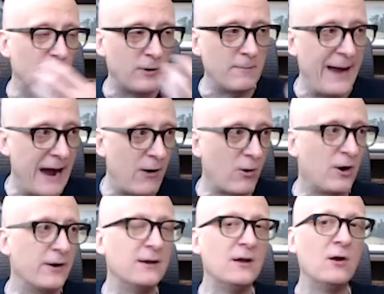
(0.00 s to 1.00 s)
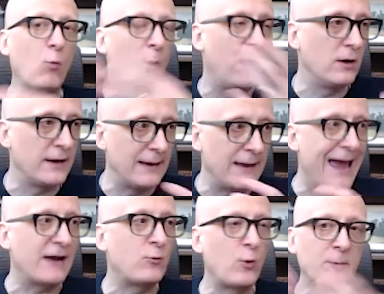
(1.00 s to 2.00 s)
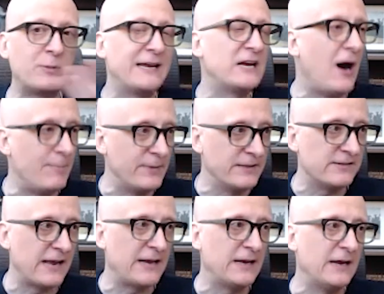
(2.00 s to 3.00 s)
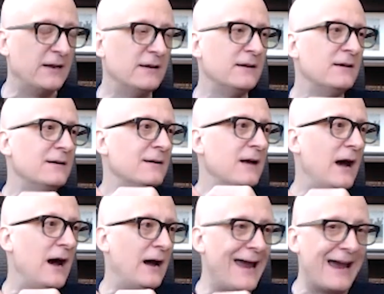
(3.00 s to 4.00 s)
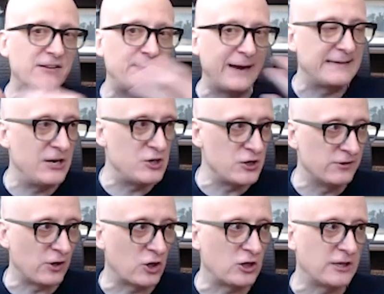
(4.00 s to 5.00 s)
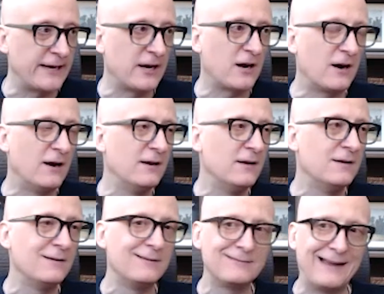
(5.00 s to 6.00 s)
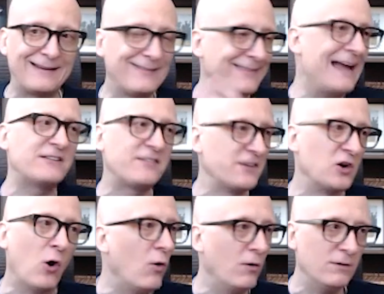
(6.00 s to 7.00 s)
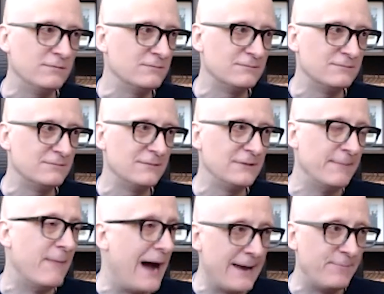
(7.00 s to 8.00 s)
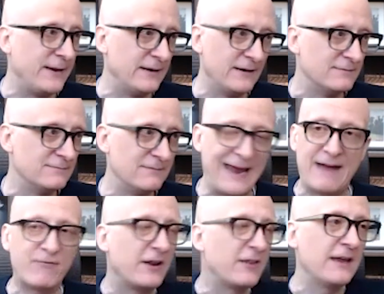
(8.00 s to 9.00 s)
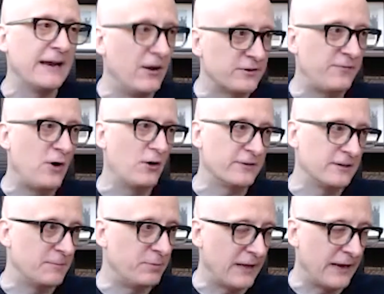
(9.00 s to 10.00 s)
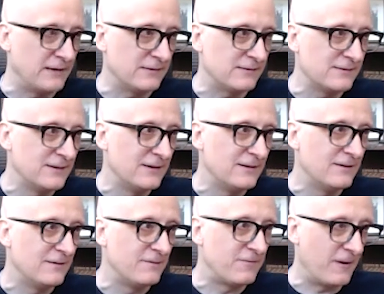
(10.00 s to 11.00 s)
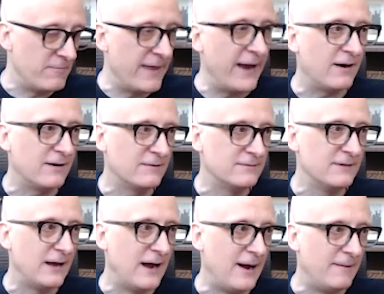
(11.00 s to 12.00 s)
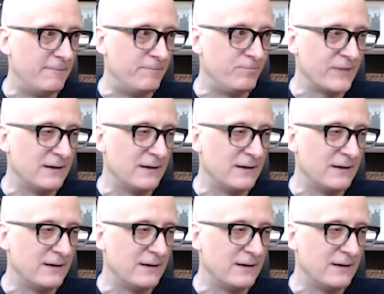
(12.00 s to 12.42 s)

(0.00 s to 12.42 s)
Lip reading: are empowered, well, equitably compensated, expectations are clear. That's the goal, in my opinion. Everything else falls into place from there. And